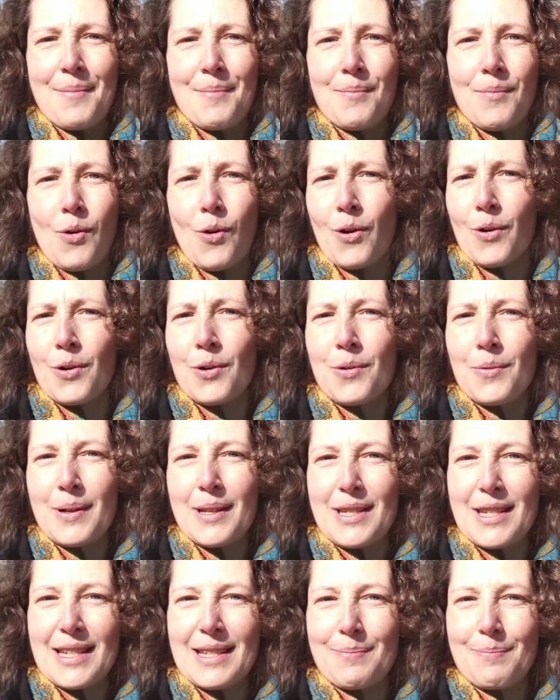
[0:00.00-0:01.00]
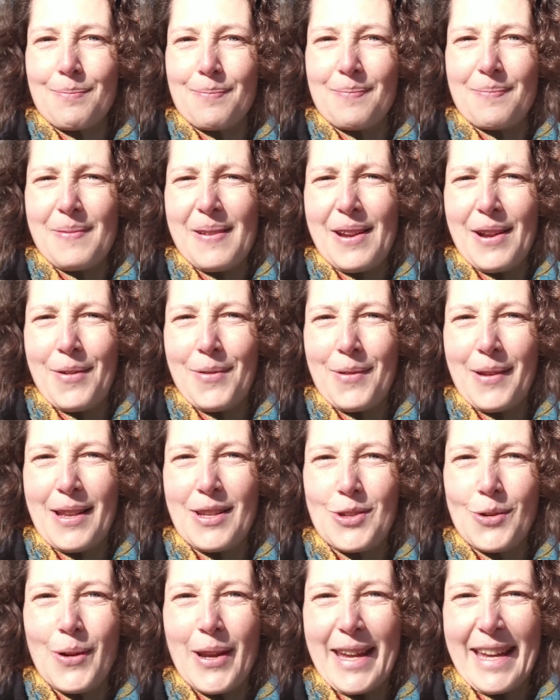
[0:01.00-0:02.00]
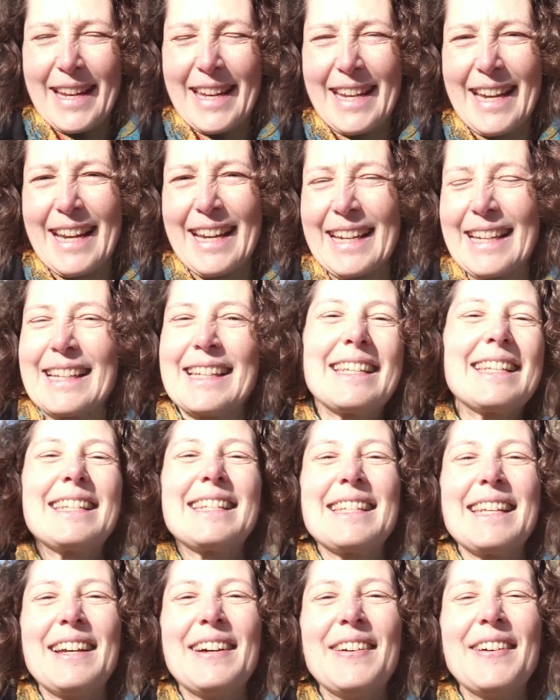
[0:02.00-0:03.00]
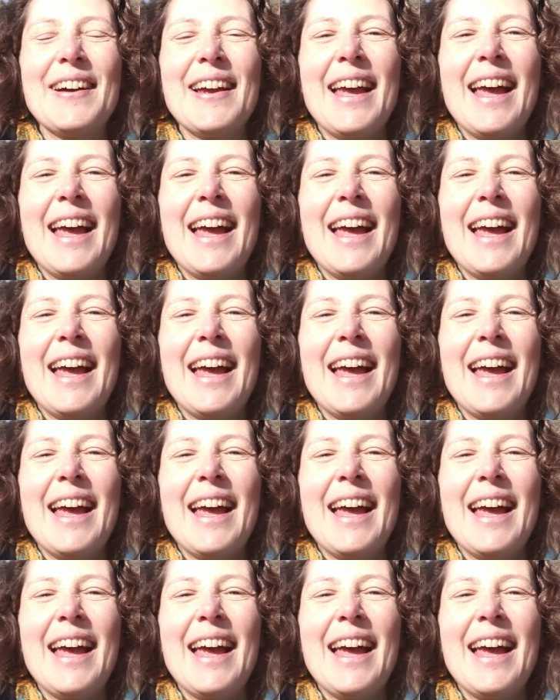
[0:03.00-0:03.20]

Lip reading: or who would just, enjoy it. So